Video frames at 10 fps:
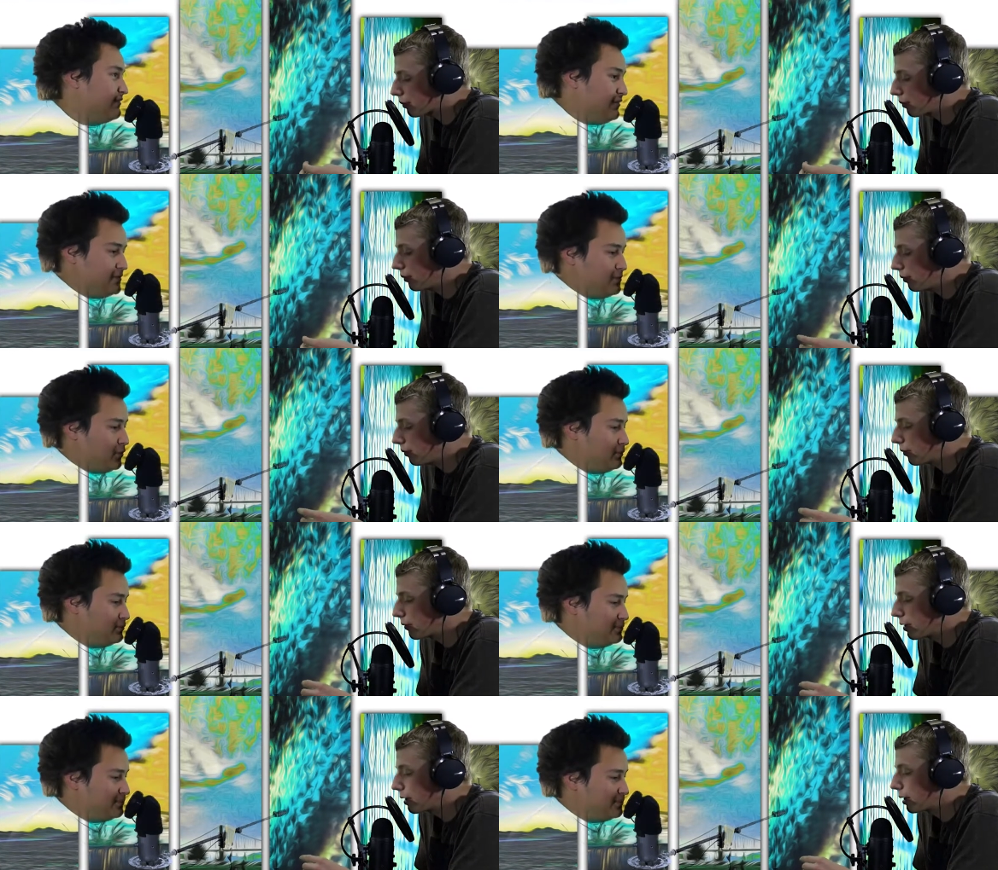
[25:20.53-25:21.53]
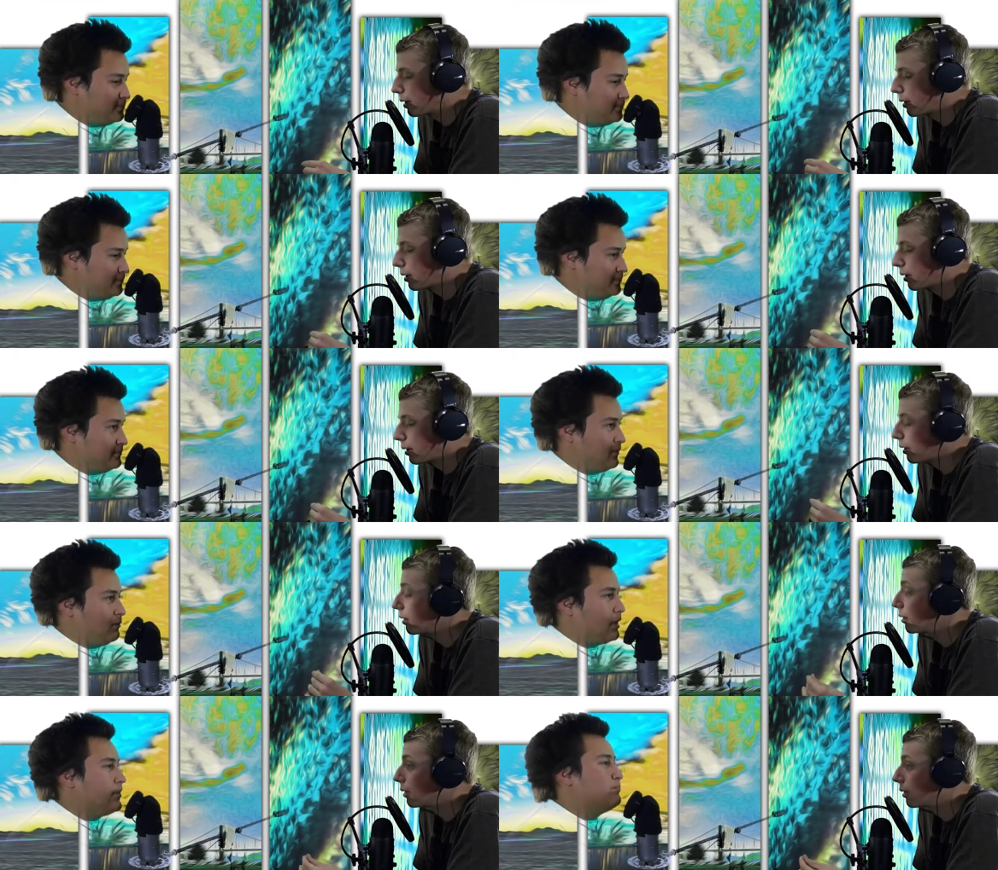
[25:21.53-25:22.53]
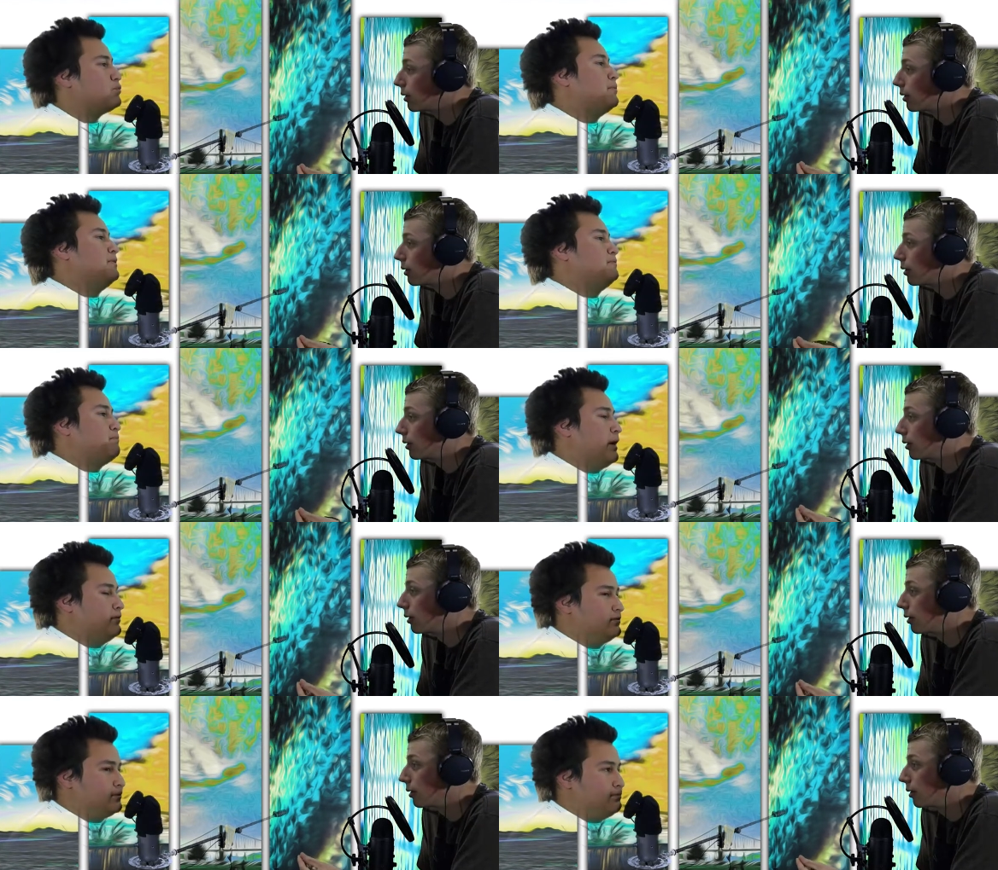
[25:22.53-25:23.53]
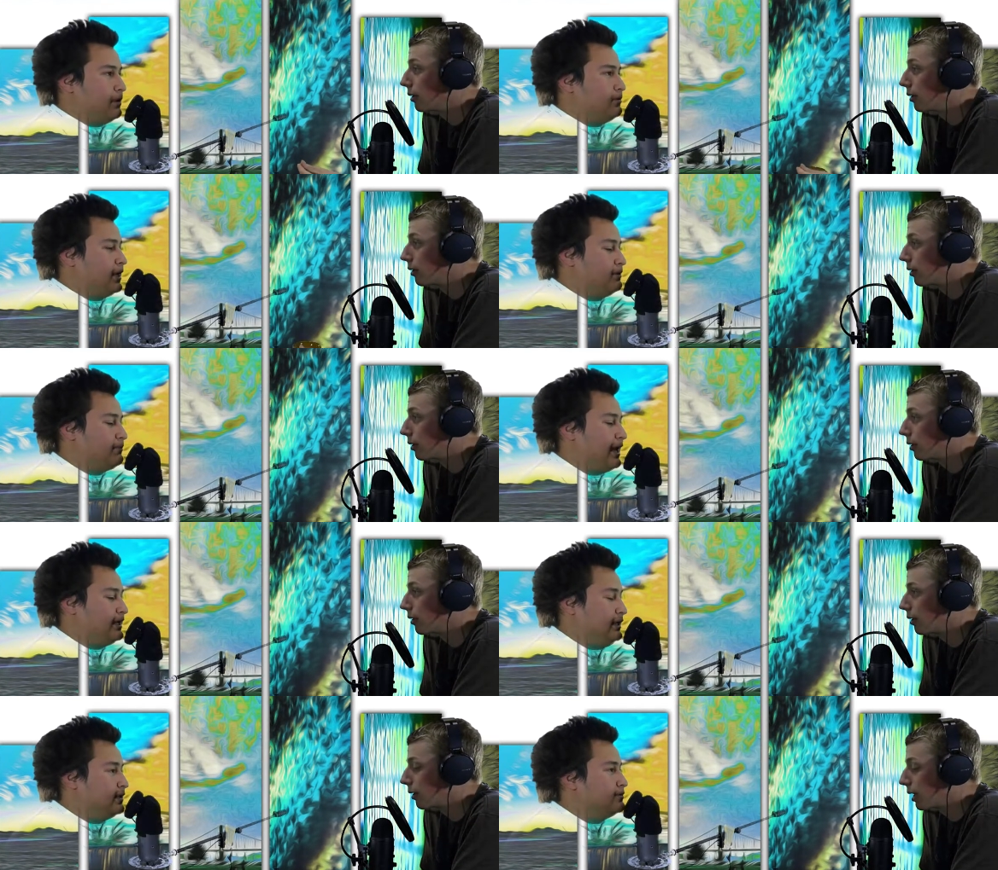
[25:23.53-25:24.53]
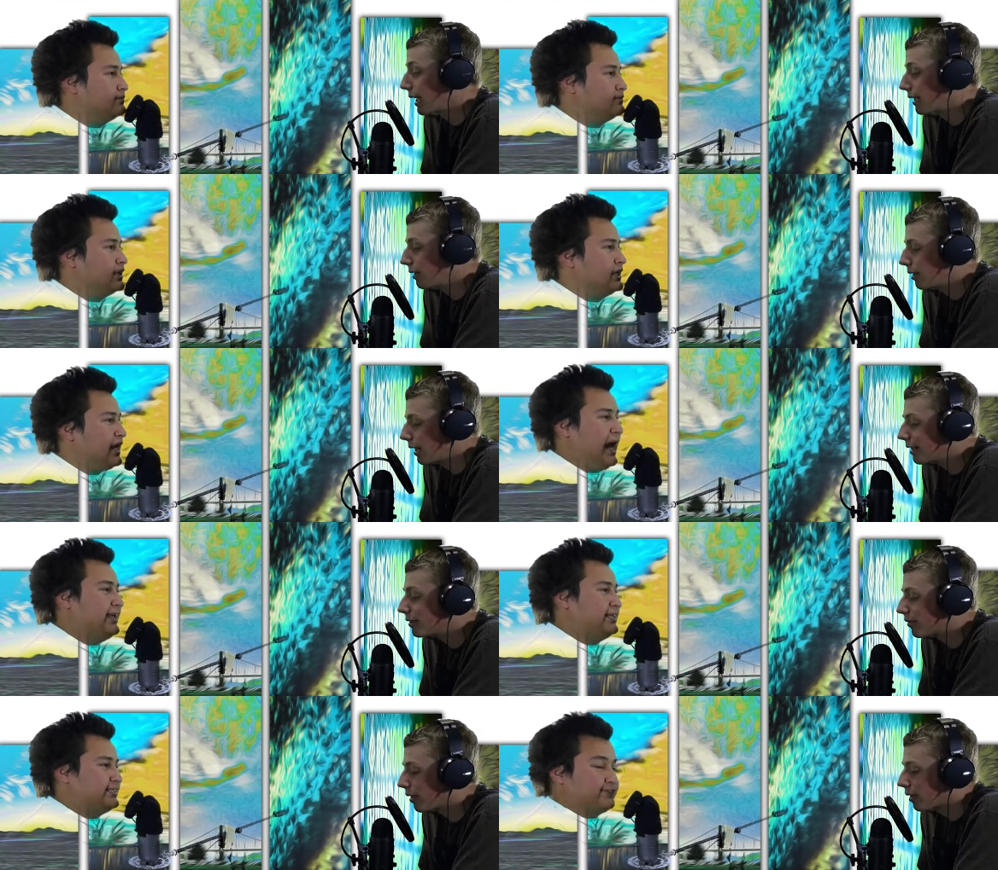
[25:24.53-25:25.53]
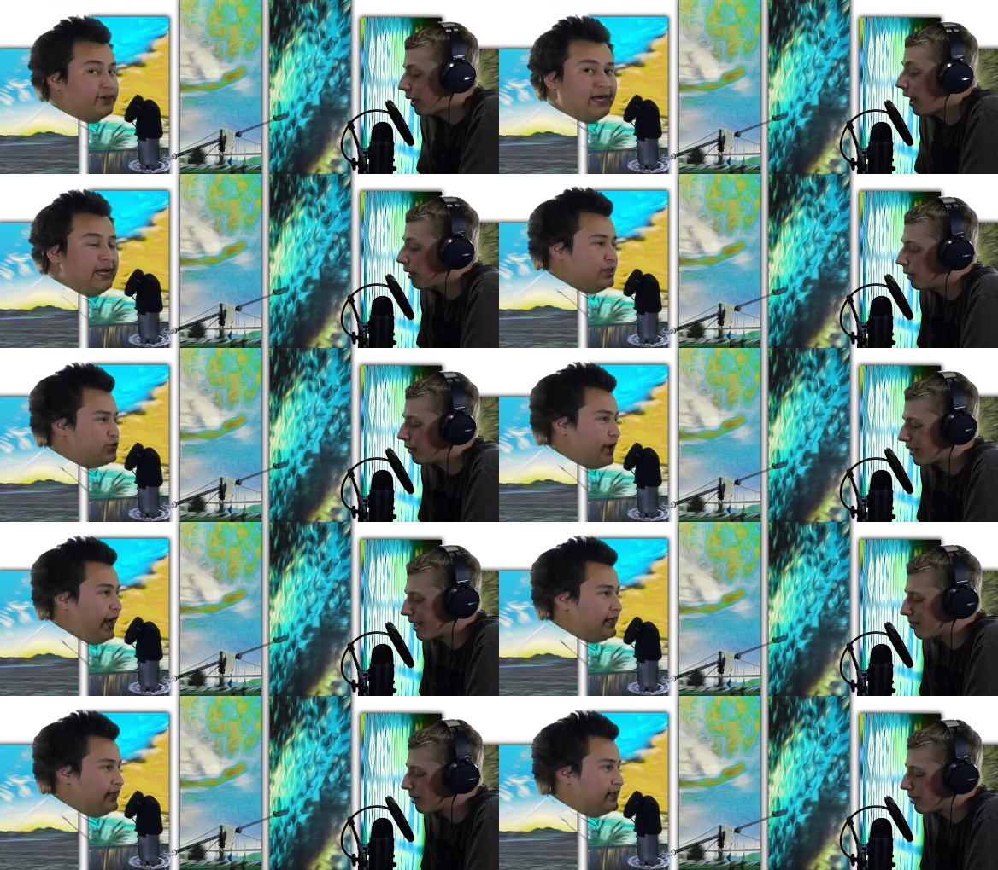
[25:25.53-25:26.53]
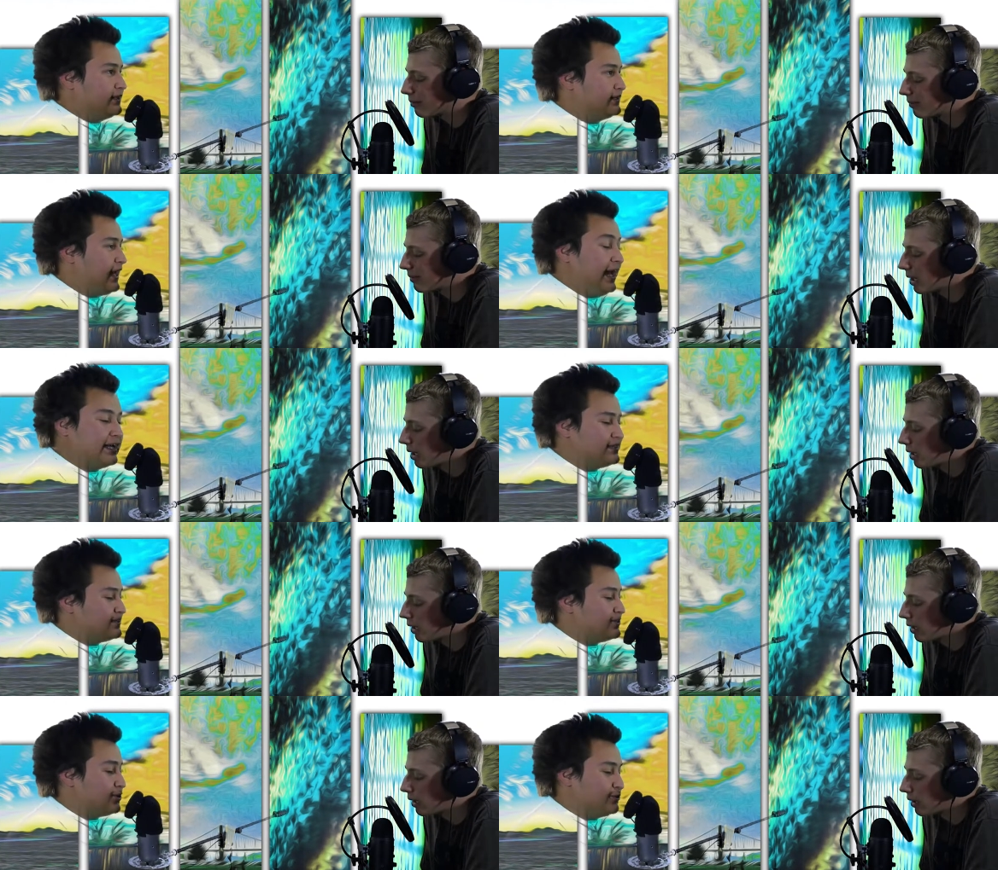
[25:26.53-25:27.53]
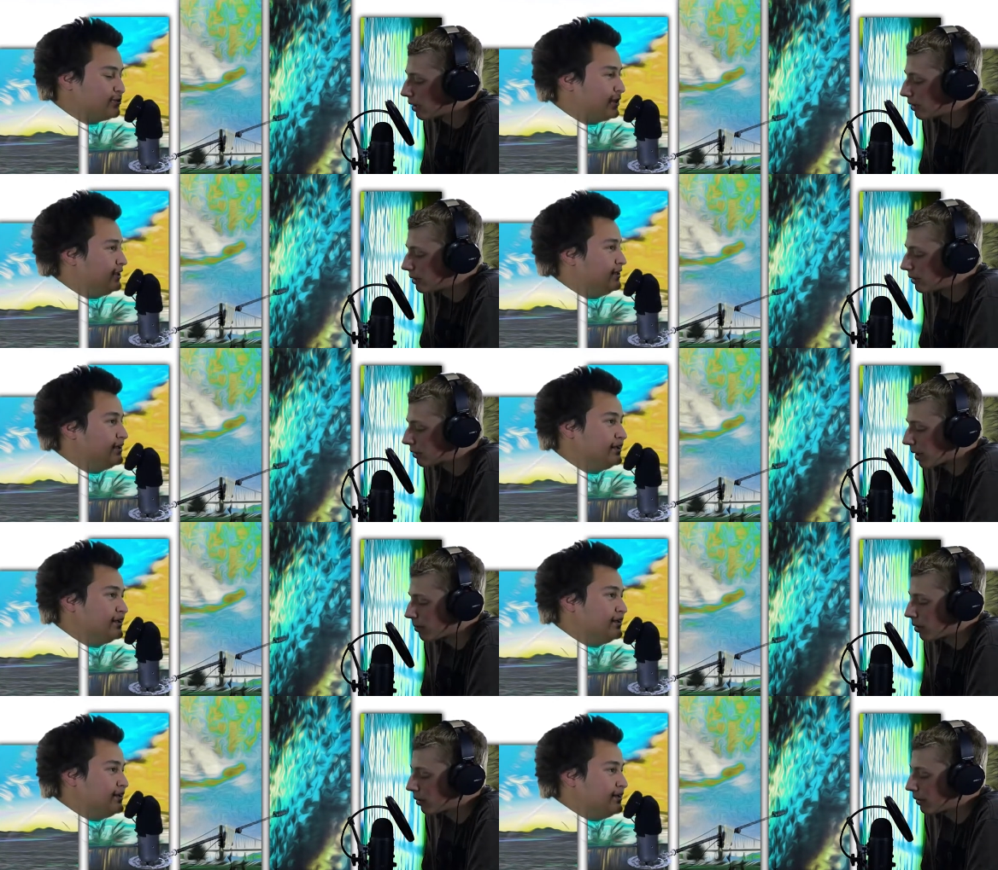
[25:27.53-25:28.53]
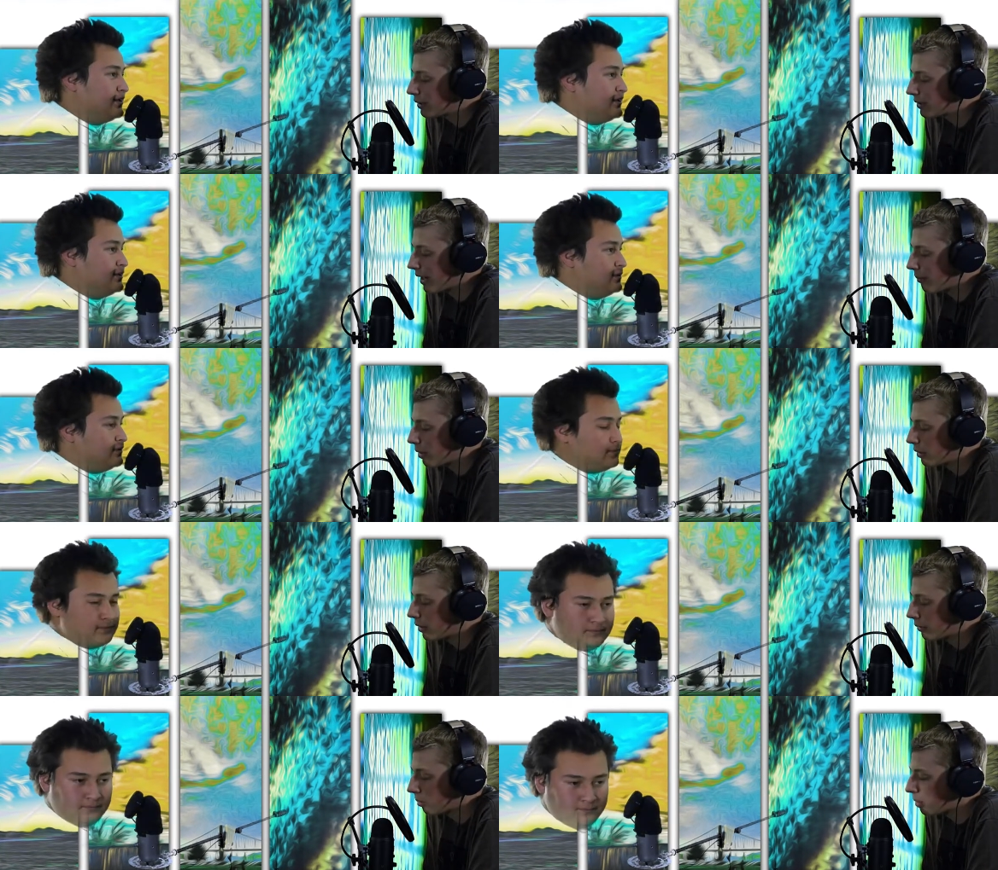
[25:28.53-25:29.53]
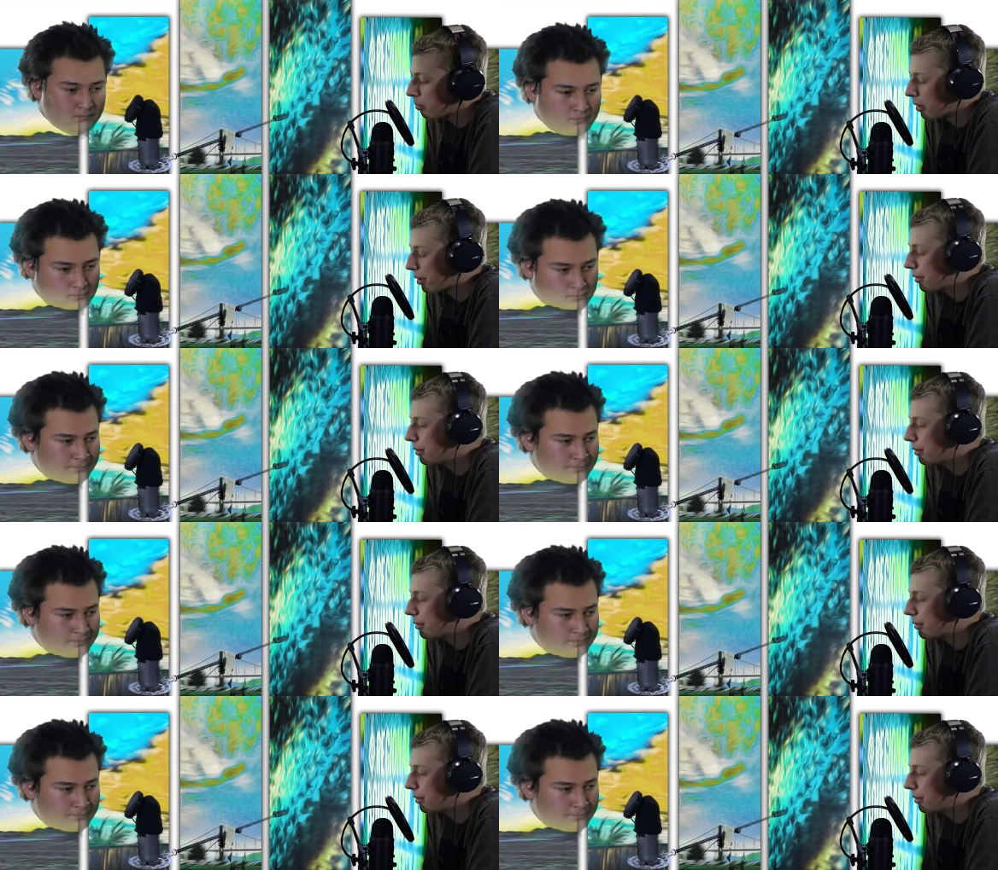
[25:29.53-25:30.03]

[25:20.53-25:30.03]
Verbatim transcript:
Speaker 1: favorite sport. Probably, probably mountain, mountain hike, hiking.
Speaker 2: Hiking, hiking. Hiking's fun. fun. I, I enjoy hiking. Camping. I get so sweaty. Describe the earliest nightmare you can remember.